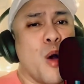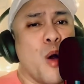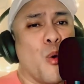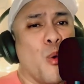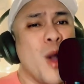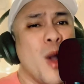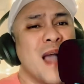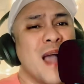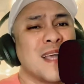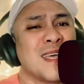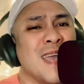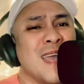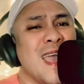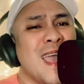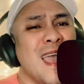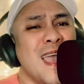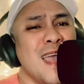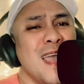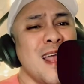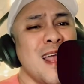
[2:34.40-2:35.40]
Why
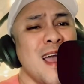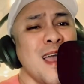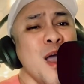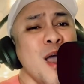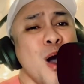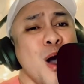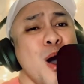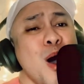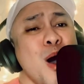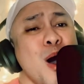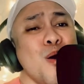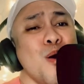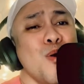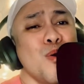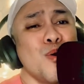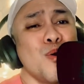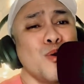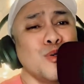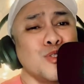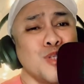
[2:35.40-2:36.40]
can't I
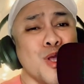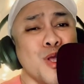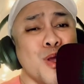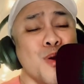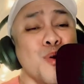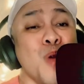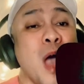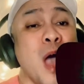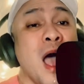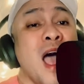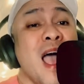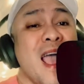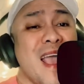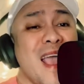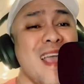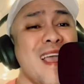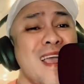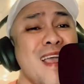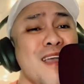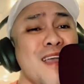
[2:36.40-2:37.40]
hold you
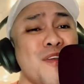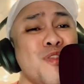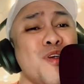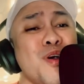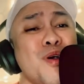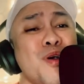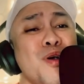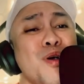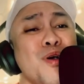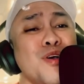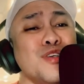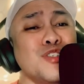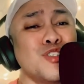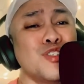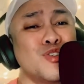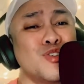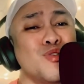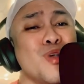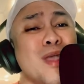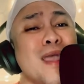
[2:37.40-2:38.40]
in the
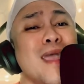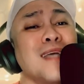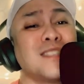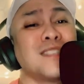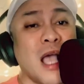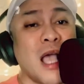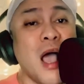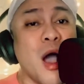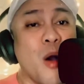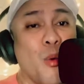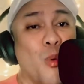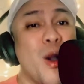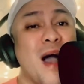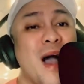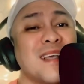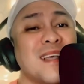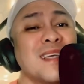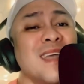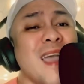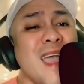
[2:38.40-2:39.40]
street? Why
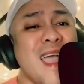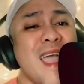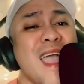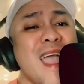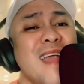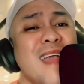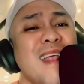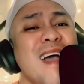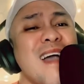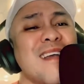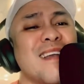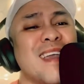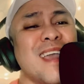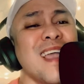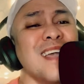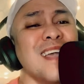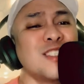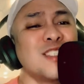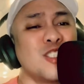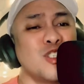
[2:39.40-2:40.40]
can't I
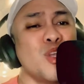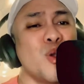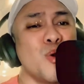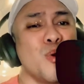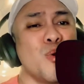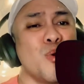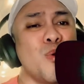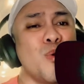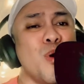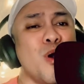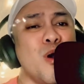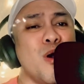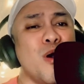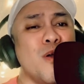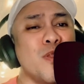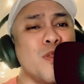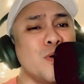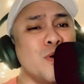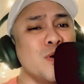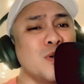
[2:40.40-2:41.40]
kiss you on
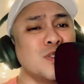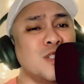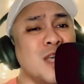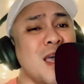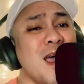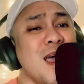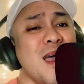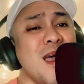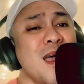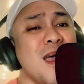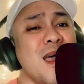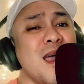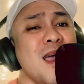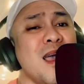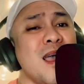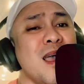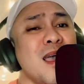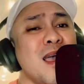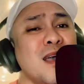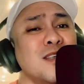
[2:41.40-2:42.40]
the
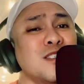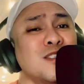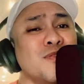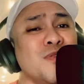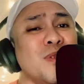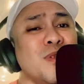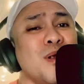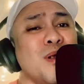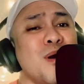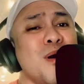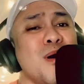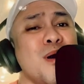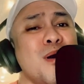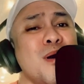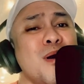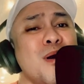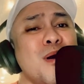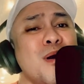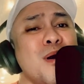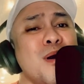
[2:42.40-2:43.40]
dance
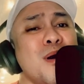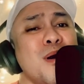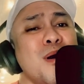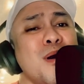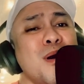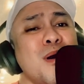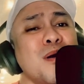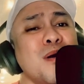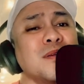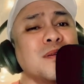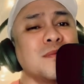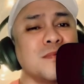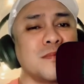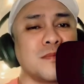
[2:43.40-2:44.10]
floor?